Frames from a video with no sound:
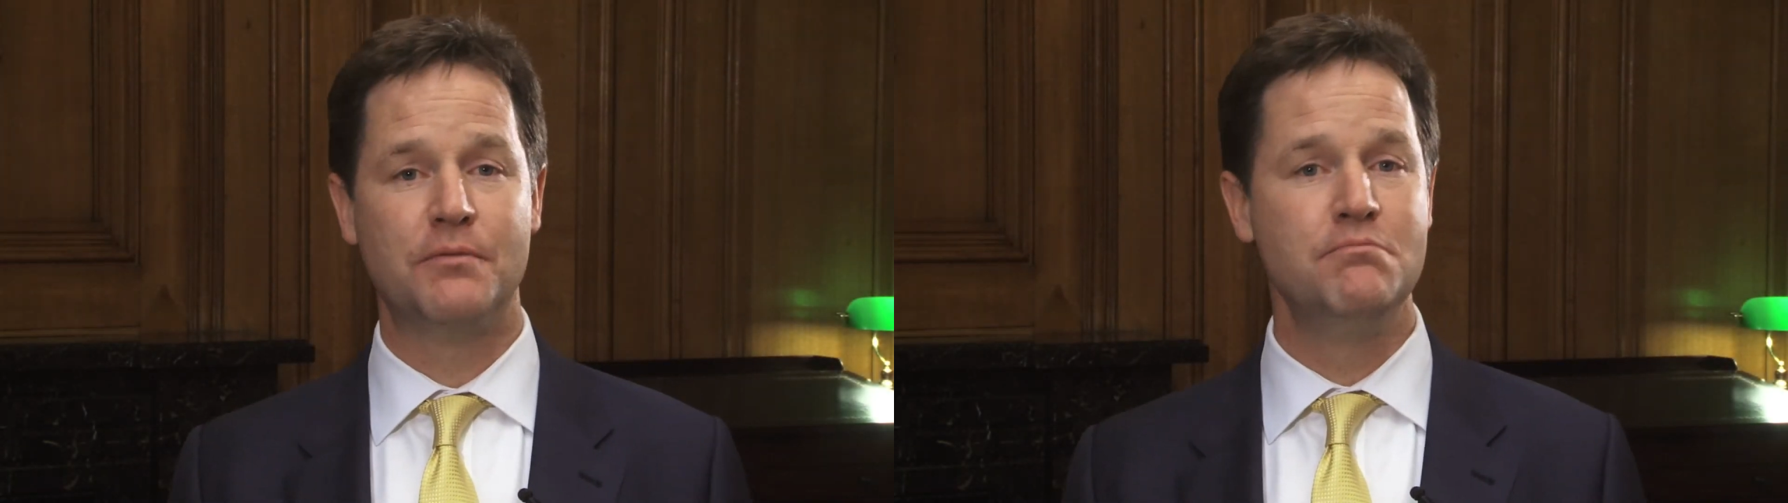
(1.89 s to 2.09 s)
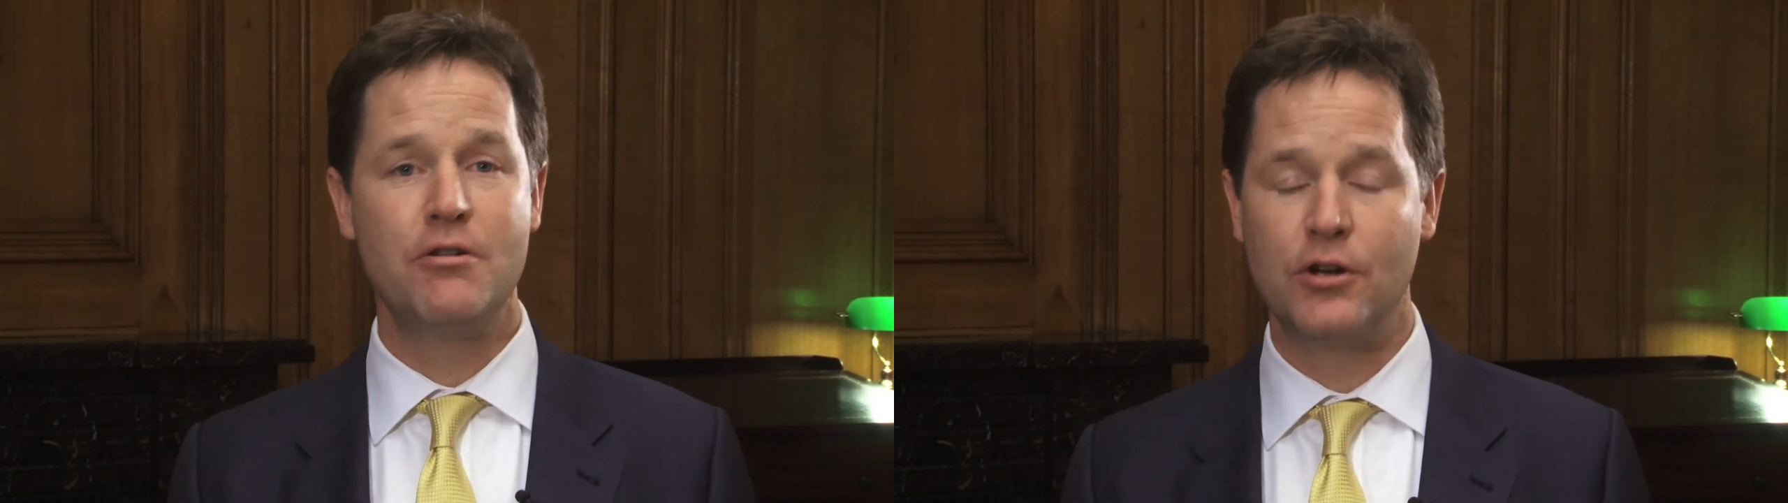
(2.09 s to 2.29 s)

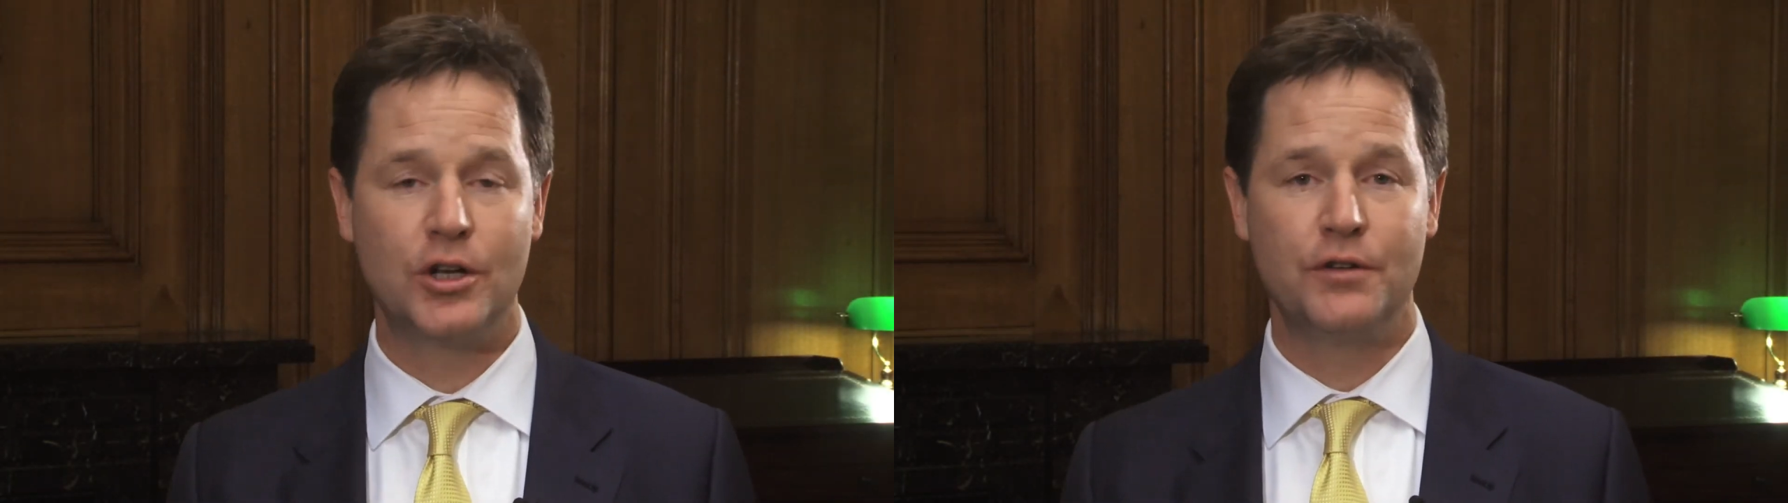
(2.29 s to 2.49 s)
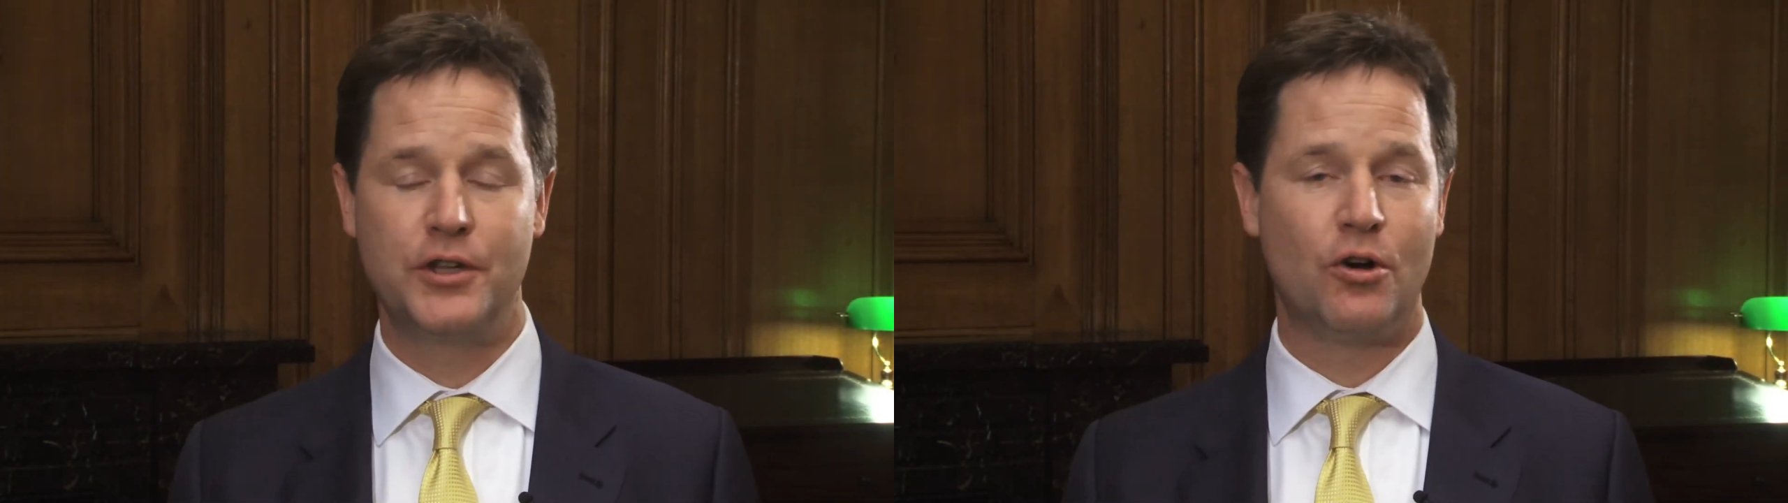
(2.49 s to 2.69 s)
the
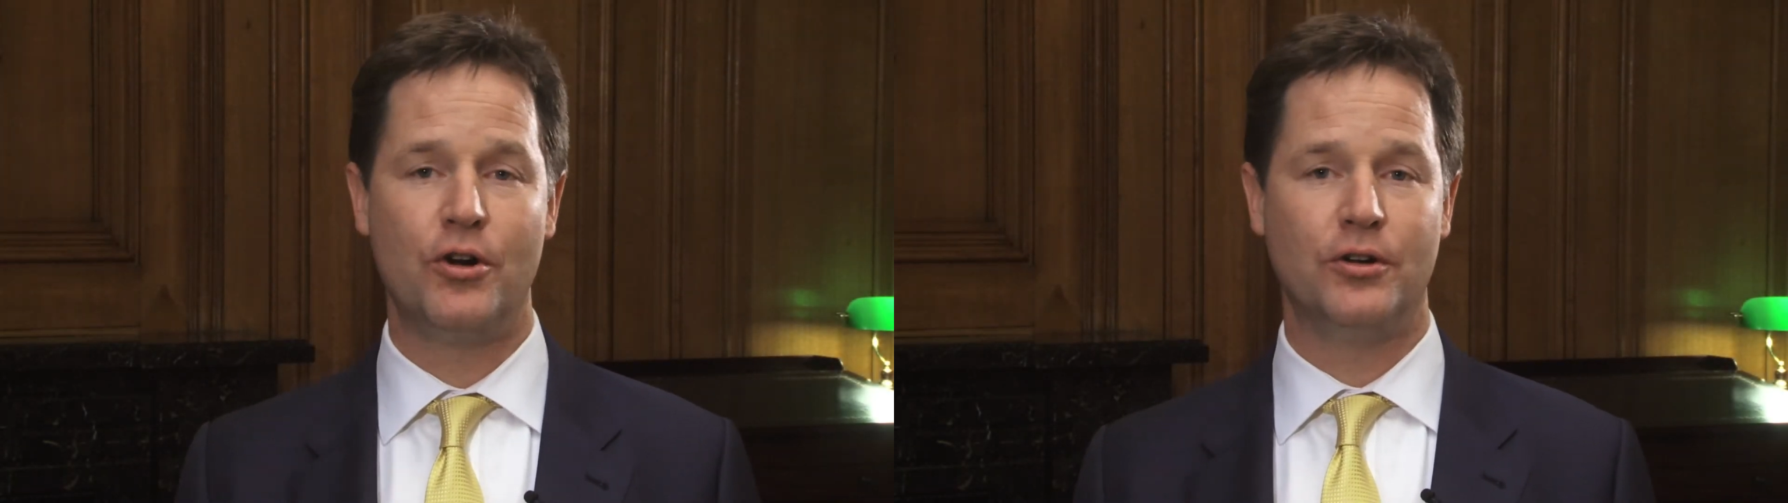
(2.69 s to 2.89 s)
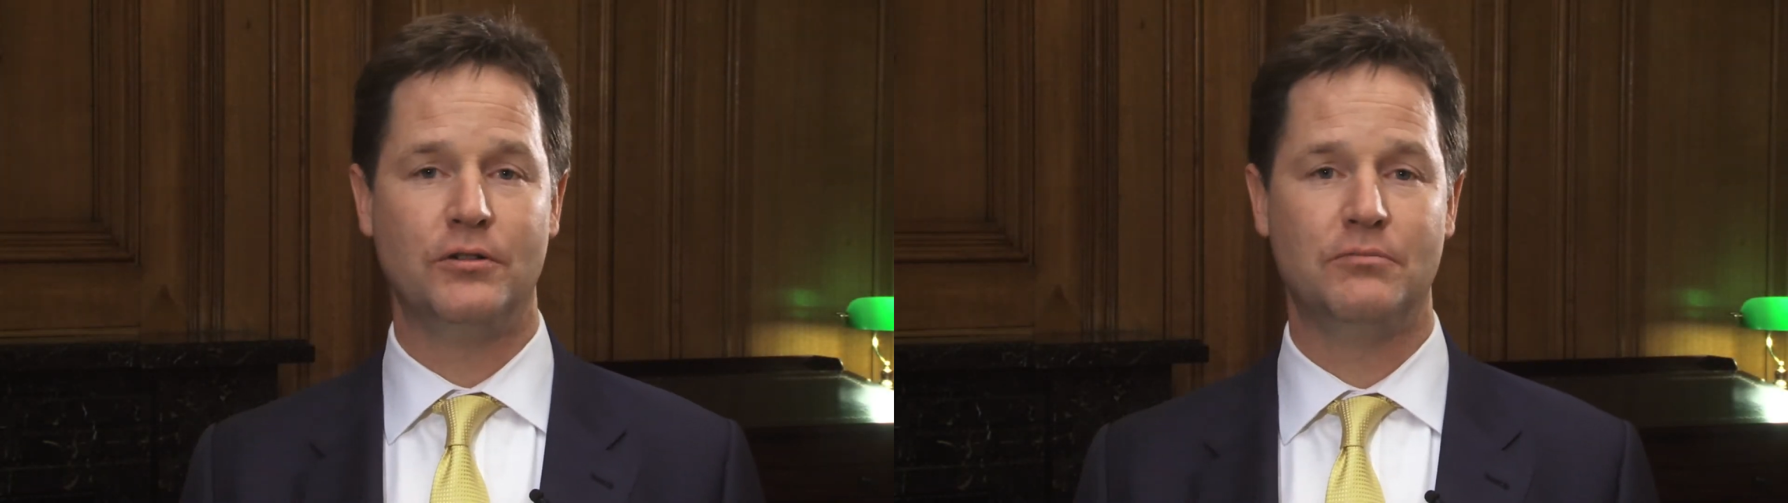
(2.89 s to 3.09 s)
miracle of the
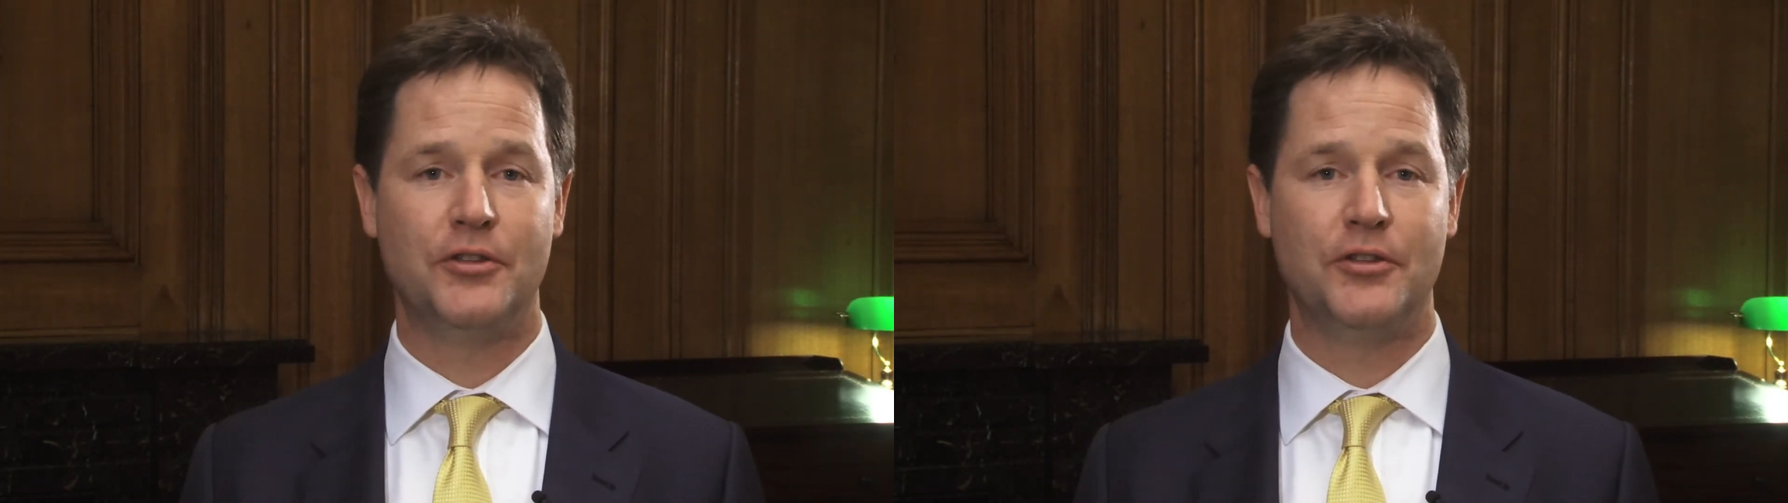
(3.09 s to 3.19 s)
oil